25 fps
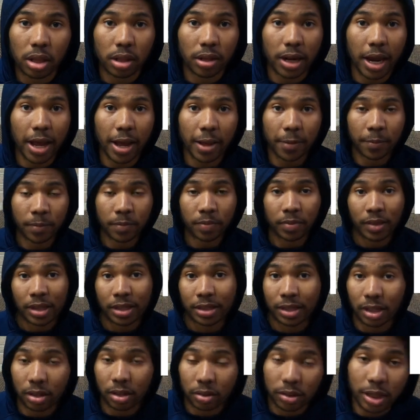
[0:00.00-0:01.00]
of that,
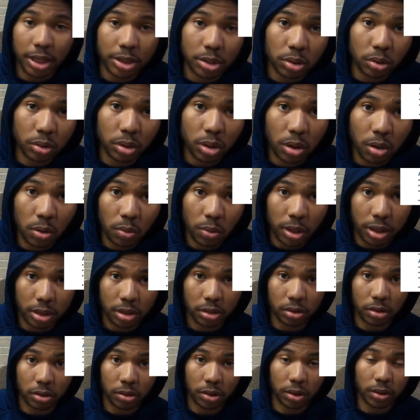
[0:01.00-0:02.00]
they'll let you know whether
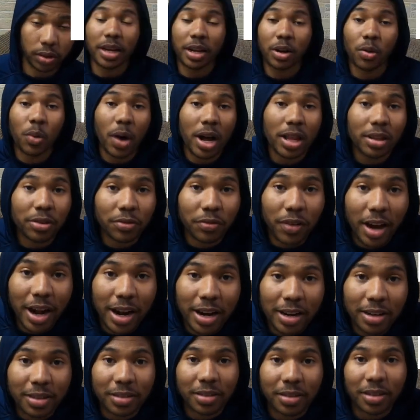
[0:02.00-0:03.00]
you're a
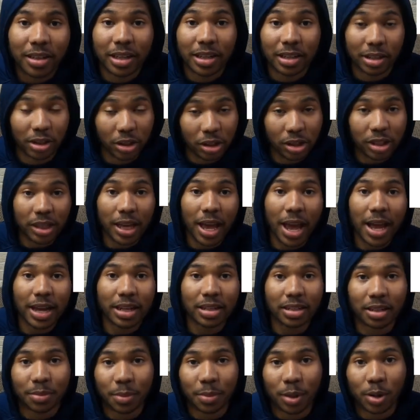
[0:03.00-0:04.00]
qualifier, an early
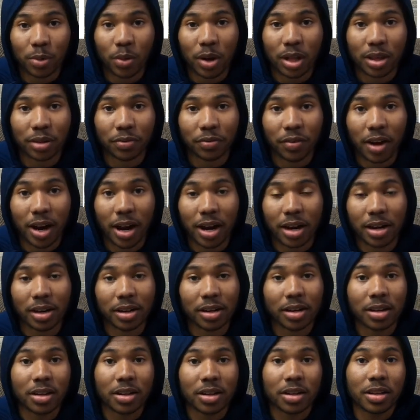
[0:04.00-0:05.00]
academic qualifier,
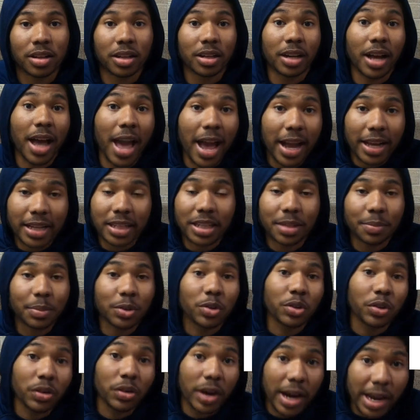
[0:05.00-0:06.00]
an academic
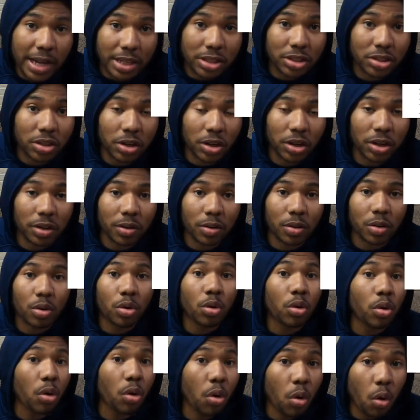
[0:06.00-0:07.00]
redshirt,
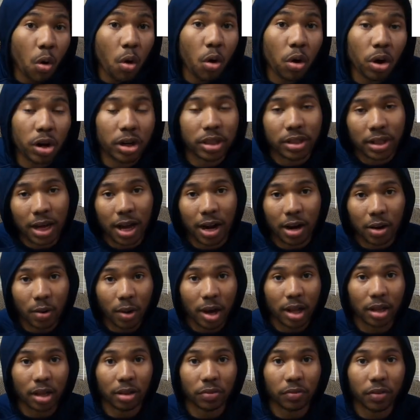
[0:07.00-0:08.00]
or a
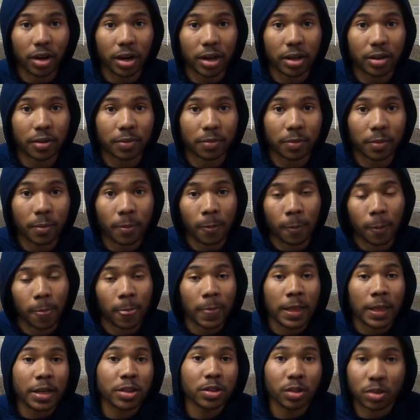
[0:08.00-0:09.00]
non-qualifier.
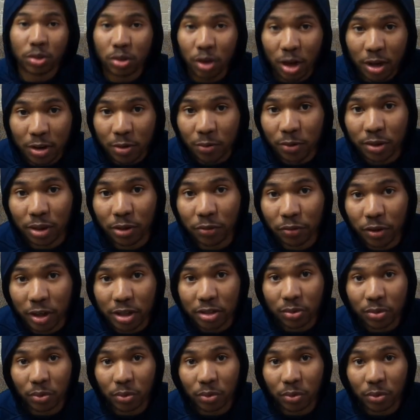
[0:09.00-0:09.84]
So starting with the first